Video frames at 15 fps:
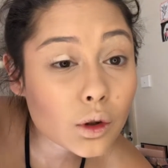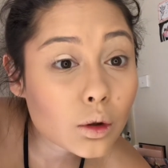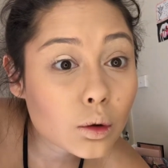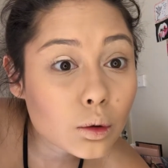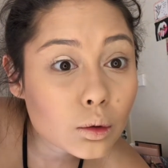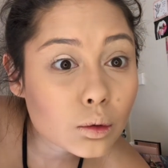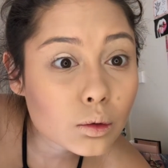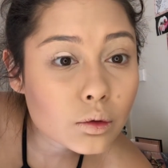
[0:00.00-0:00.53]

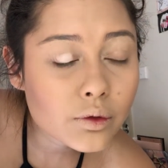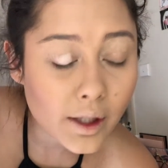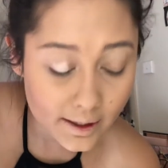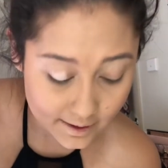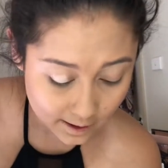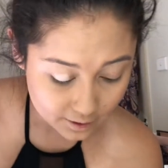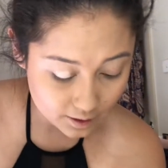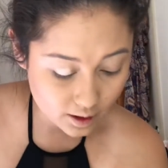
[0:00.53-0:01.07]
Oh,
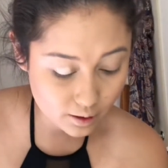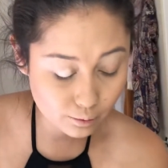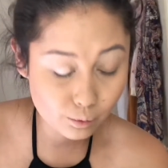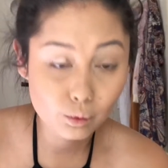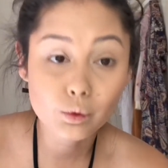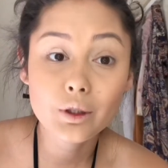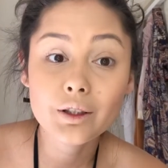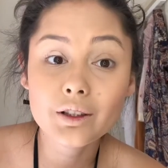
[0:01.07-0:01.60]
that's actually
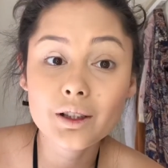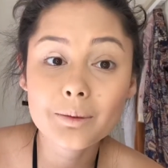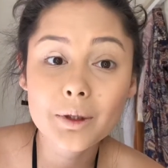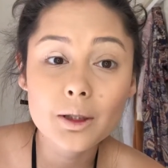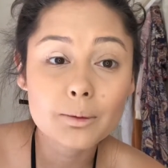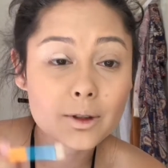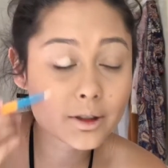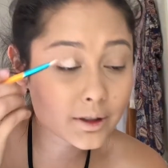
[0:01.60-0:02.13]
really
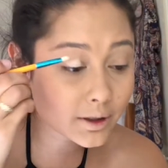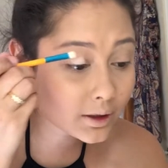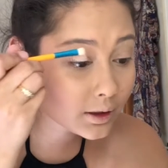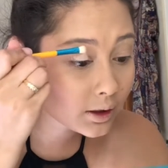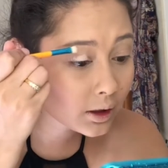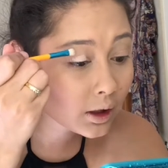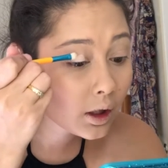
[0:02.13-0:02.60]
pigmented.